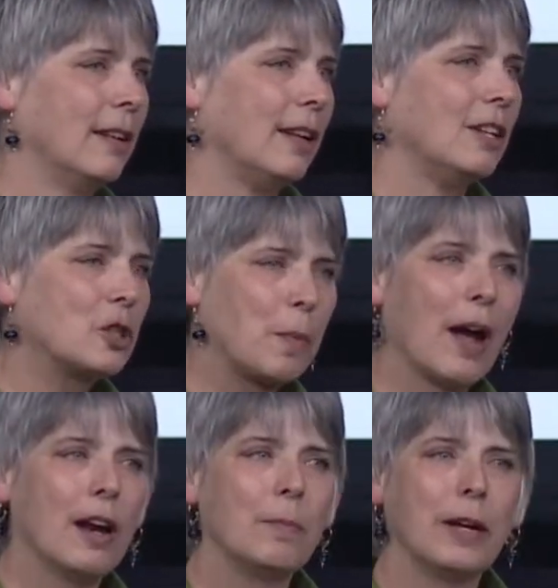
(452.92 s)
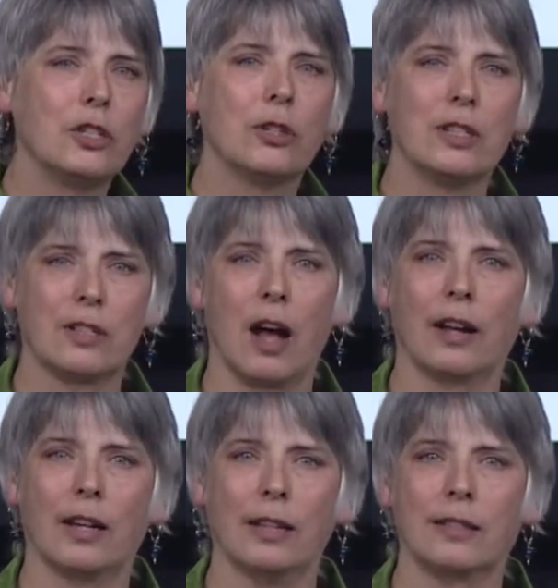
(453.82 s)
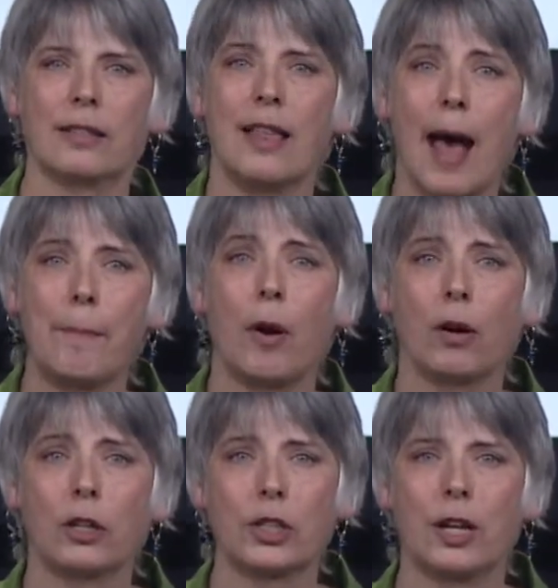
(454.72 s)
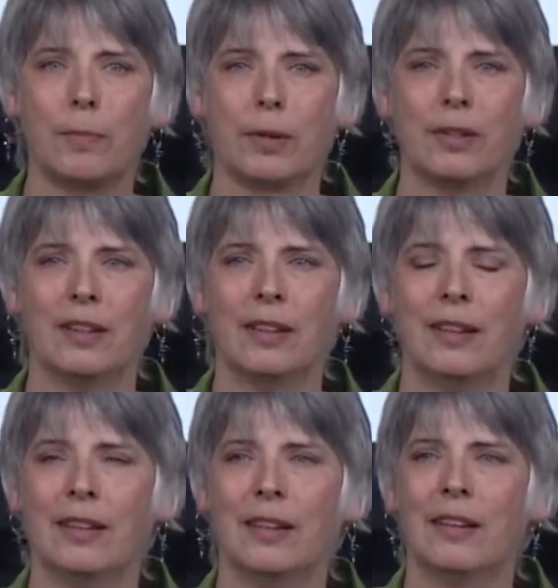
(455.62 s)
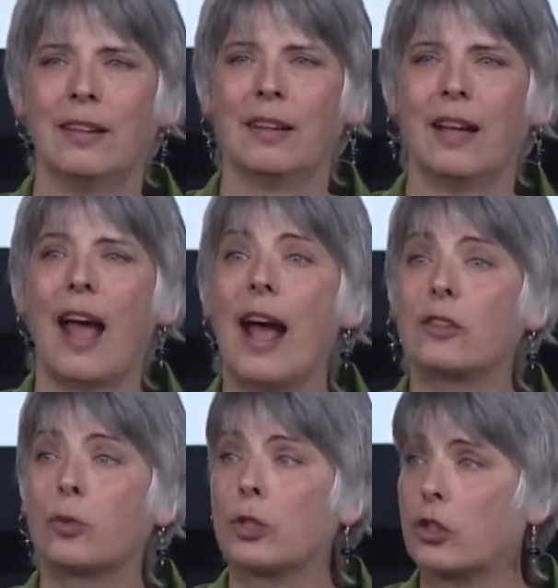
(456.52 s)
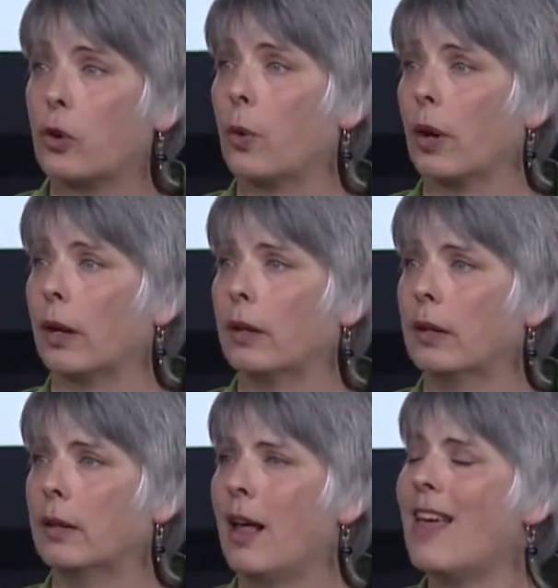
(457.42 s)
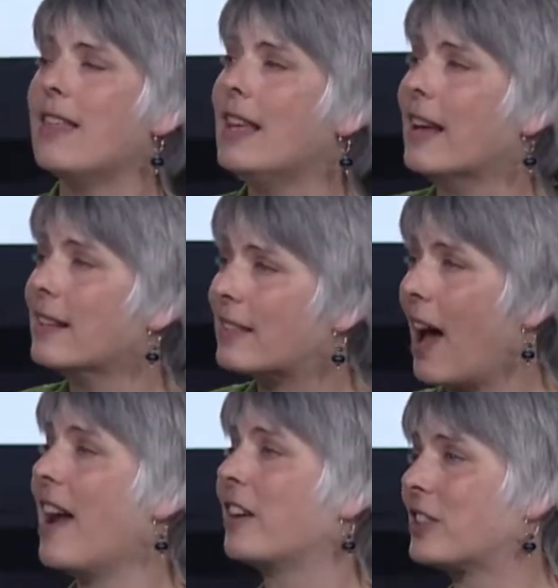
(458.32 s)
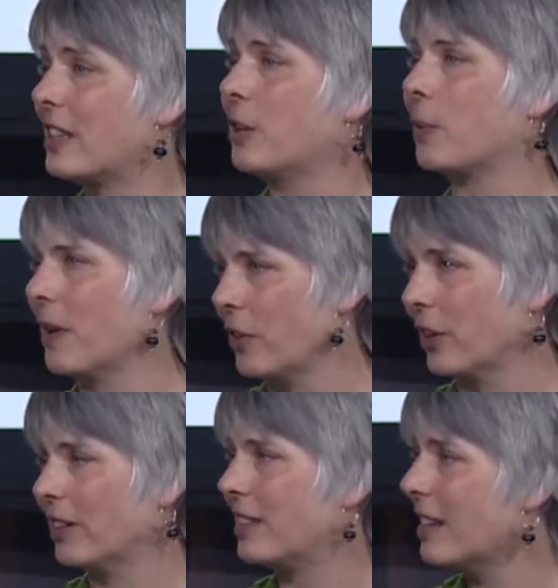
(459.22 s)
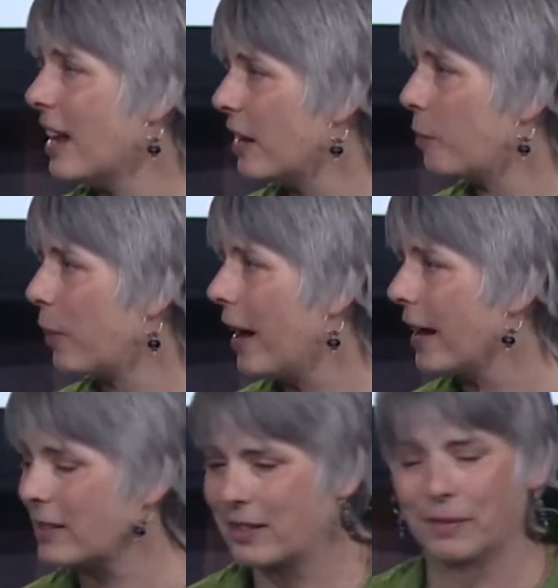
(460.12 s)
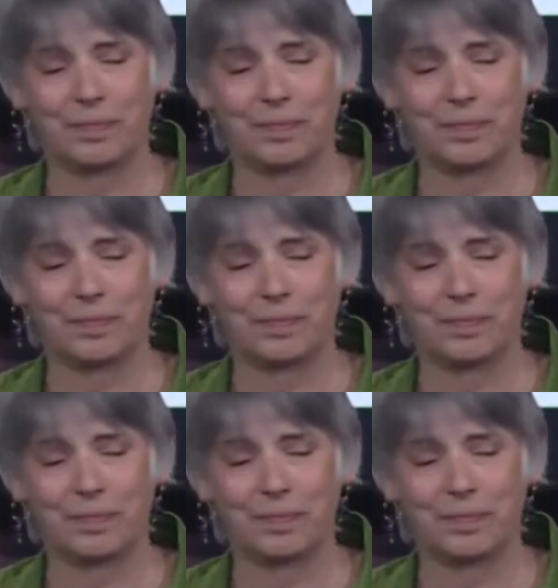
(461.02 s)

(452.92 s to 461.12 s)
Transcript: Inspired by Judy's doggedness, that partnership has restored the entire Cedar River to native plants.